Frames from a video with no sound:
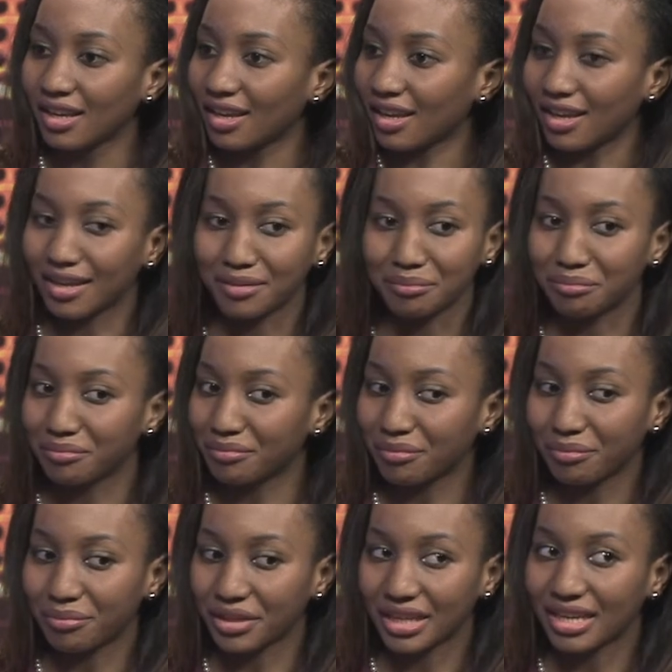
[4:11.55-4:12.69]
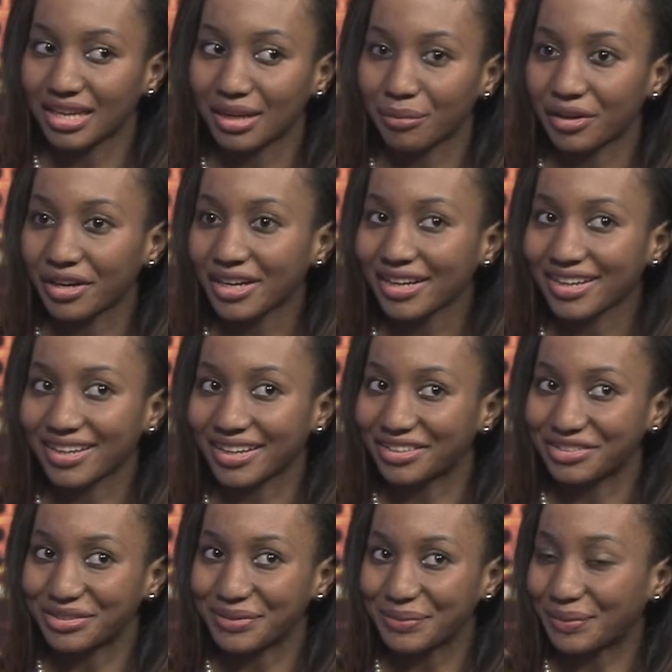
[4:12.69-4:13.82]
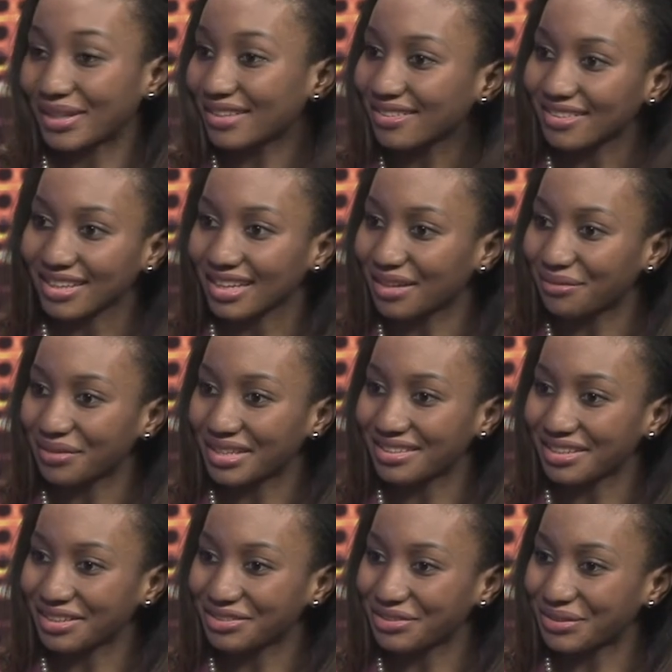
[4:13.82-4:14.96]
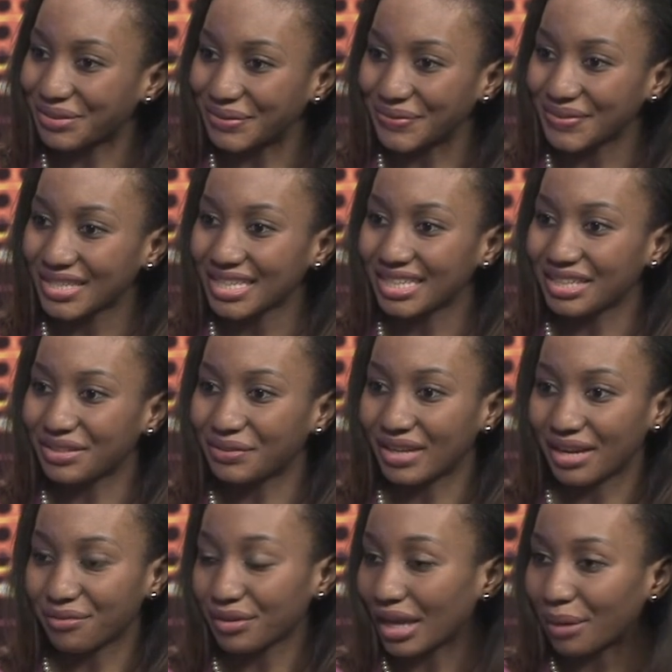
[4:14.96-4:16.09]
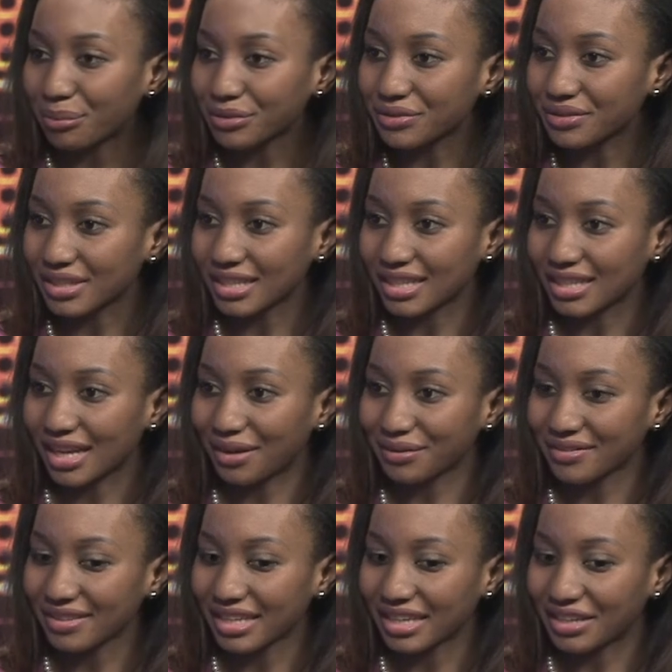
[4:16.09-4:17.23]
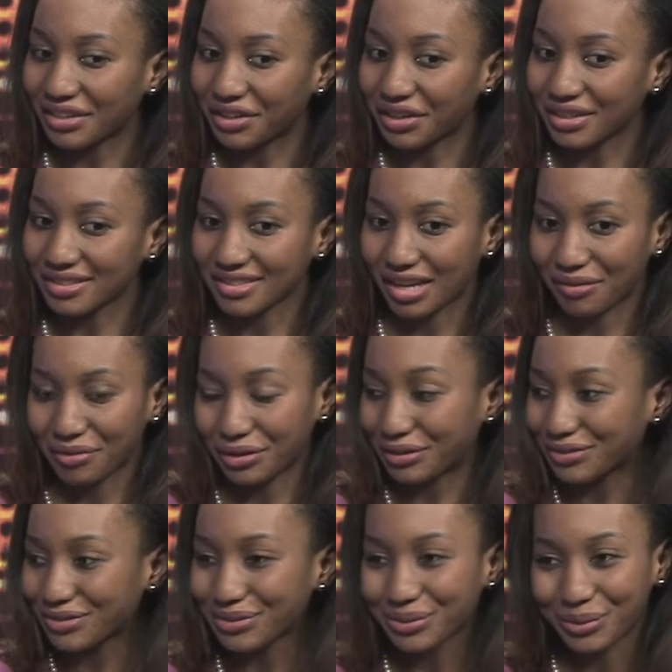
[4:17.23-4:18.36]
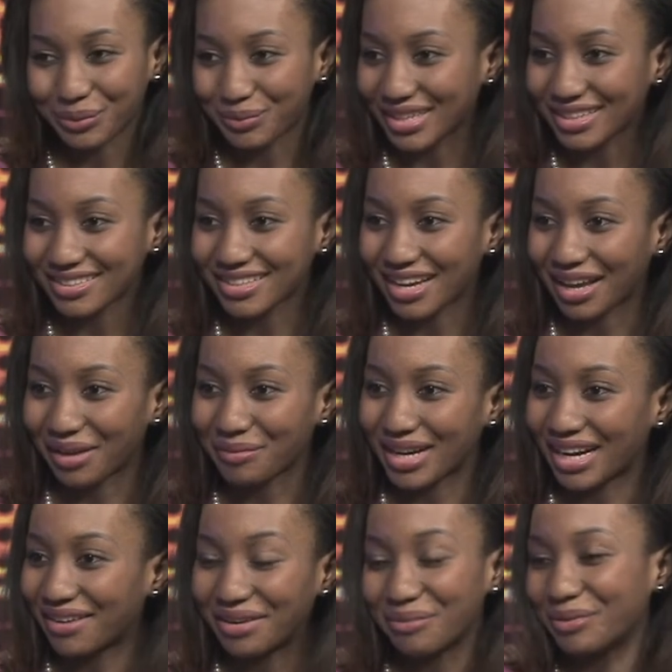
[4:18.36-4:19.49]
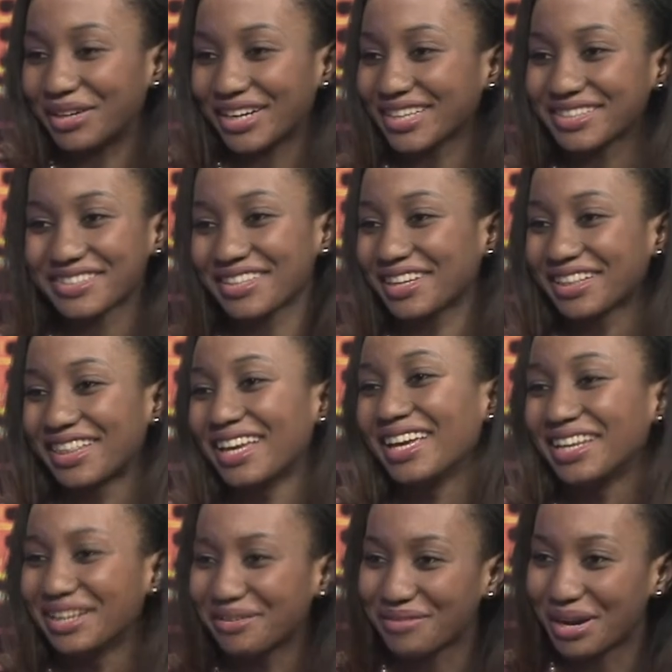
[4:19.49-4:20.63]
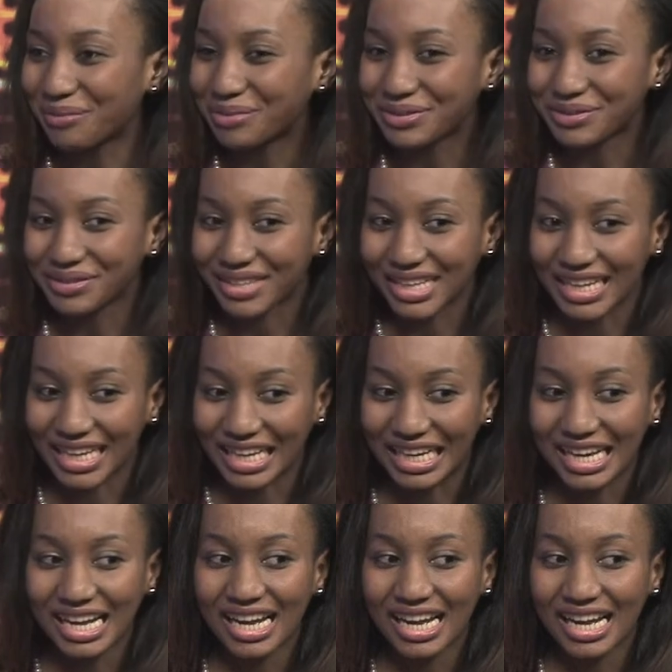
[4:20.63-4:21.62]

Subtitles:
And being in America, I just wanted to take advantage of every opportunity that was here, because I've heard so many times how America is like the end of opportunity.